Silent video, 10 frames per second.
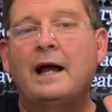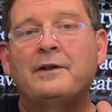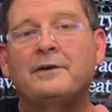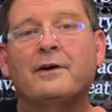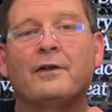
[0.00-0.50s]
I
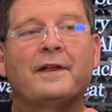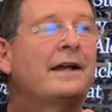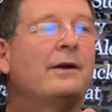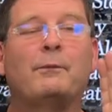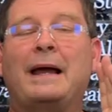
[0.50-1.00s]
know you're all
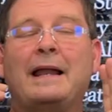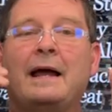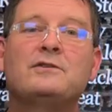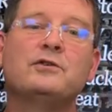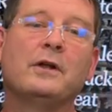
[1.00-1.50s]
thinking, man, I
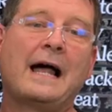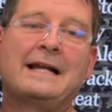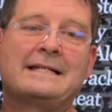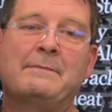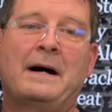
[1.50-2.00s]
drew the
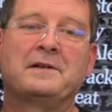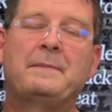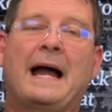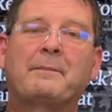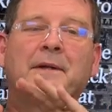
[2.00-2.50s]
line ten miles
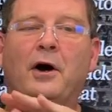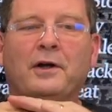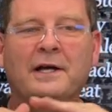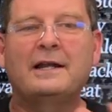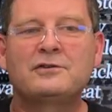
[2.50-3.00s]
back, but no,
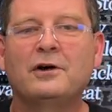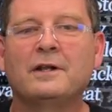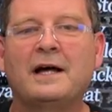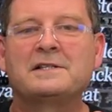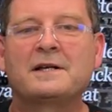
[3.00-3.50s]
you gotta draw the
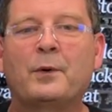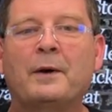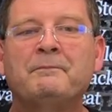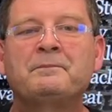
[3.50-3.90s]
line somewhere.